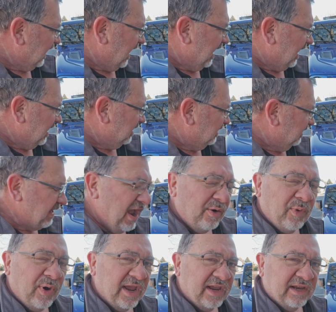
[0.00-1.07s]
and
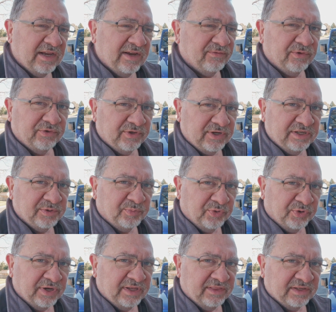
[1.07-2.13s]
that way if there's any
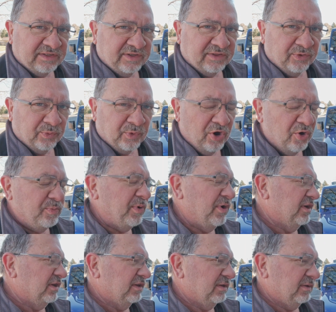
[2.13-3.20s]
debris that's in the rope,
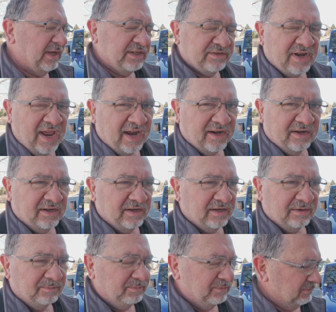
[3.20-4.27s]
it's not going
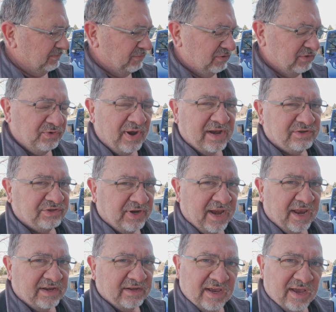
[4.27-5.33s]
to scratch your
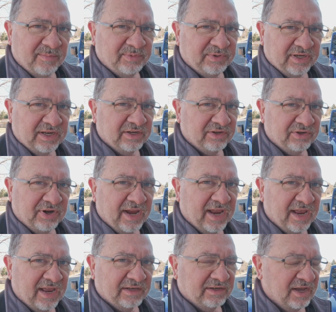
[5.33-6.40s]
hand up, dig into your
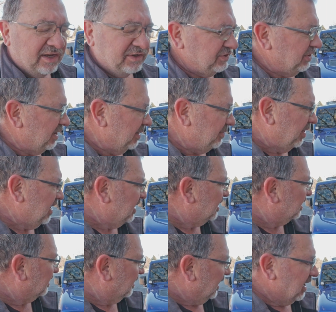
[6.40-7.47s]
hand, cut you up,
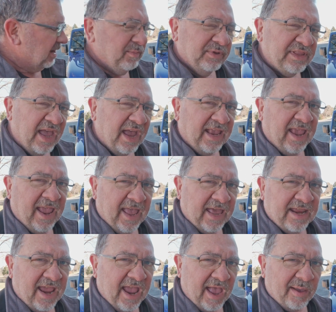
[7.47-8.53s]
but that
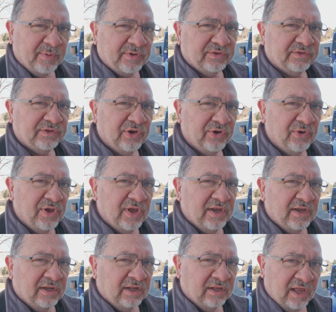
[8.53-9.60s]
can happen. So
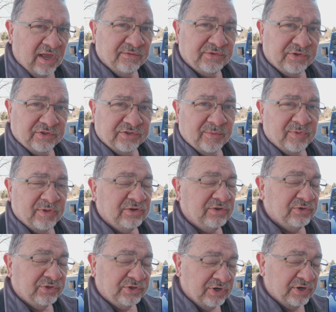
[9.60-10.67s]
gloves are something
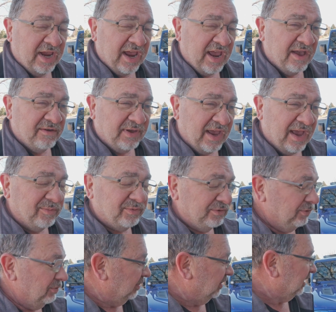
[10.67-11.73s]
you should have,
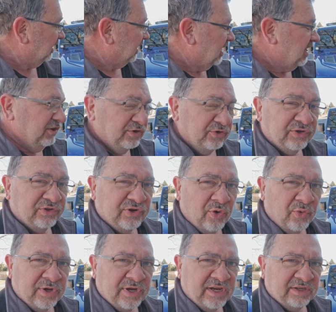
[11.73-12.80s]
absolutely. You just
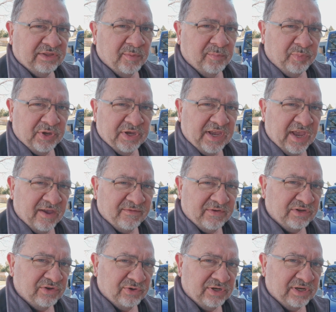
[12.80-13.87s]
don't need the big
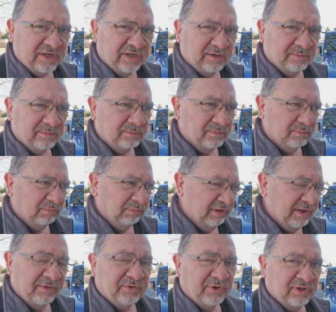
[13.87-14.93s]
heavy duty
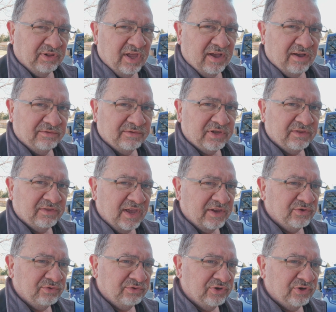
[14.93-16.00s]
leather gloves
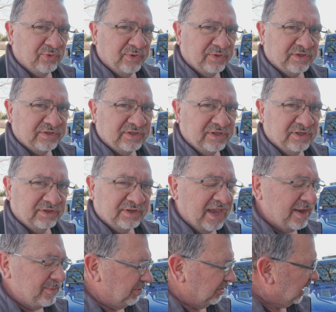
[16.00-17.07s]
that you do with a steel
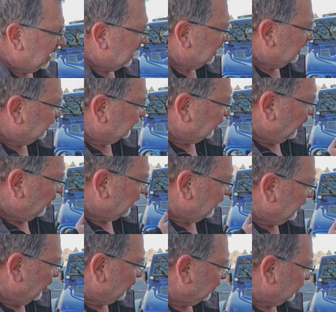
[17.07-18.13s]
cable. So
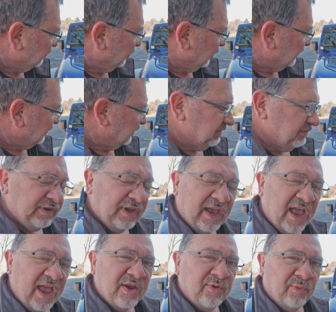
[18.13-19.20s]
for those reasons,
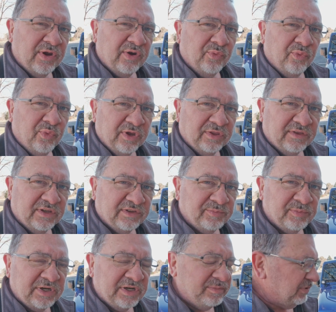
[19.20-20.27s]
I went with the
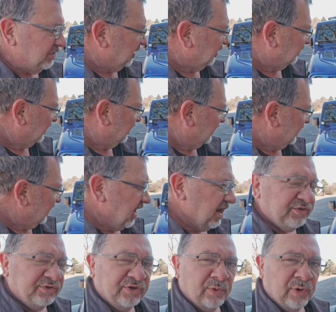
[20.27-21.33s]
Smittybilt
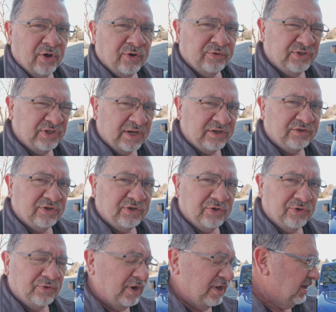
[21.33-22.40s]
X2O Gen
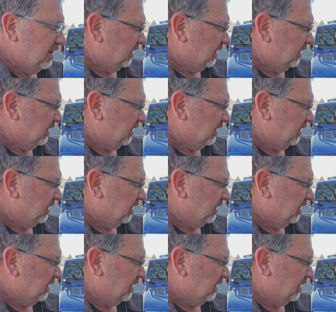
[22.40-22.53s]
2